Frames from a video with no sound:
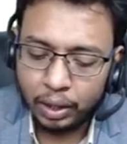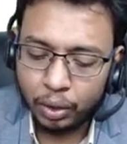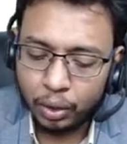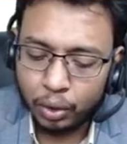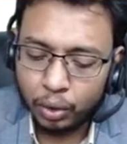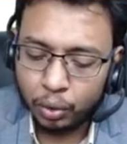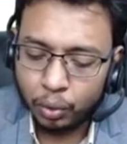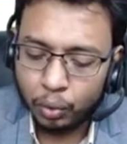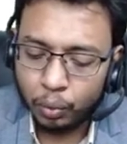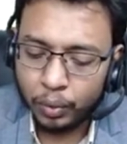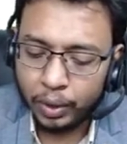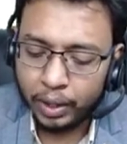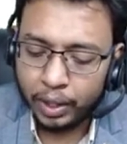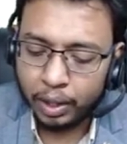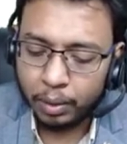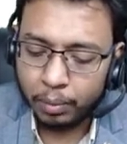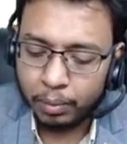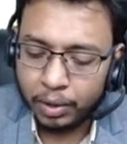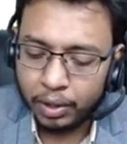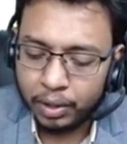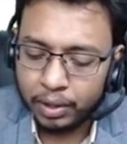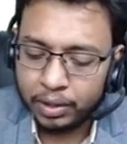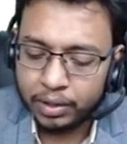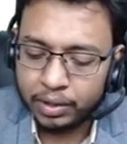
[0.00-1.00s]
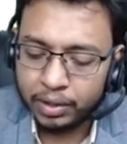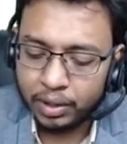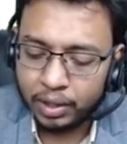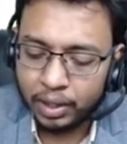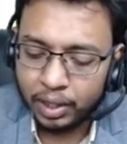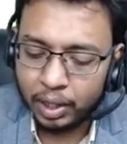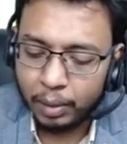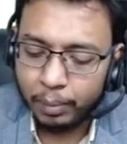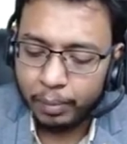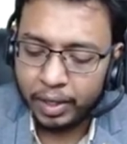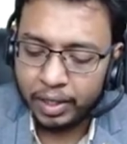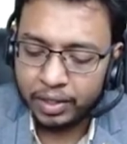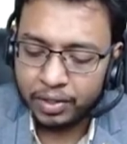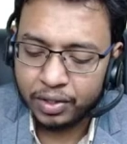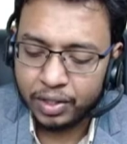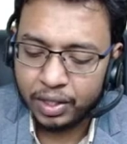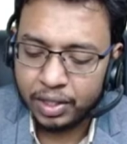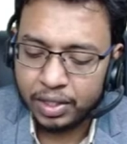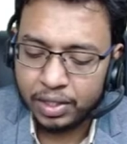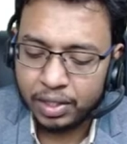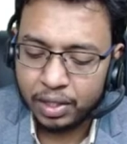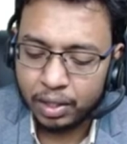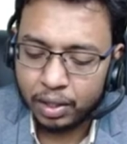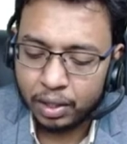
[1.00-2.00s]
two variables,
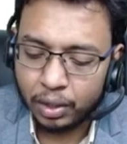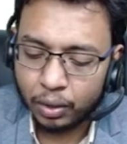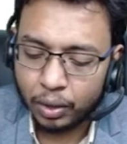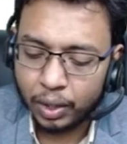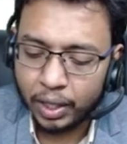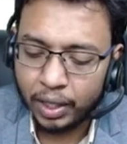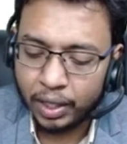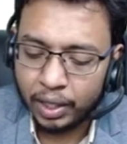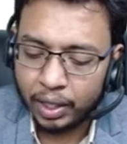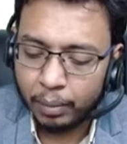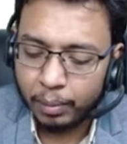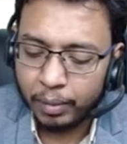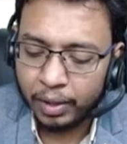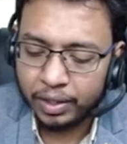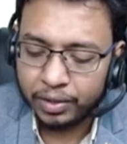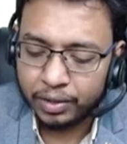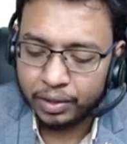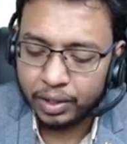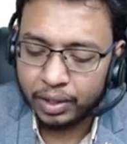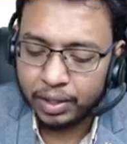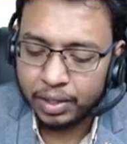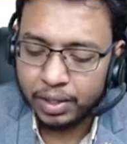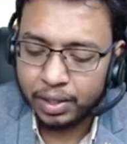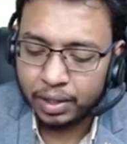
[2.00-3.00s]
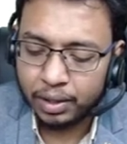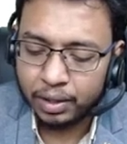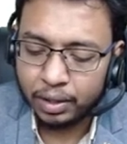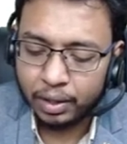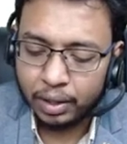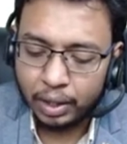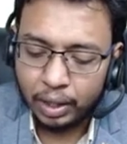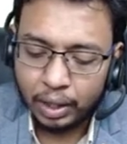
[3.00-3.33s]
imagination, okay, imagination.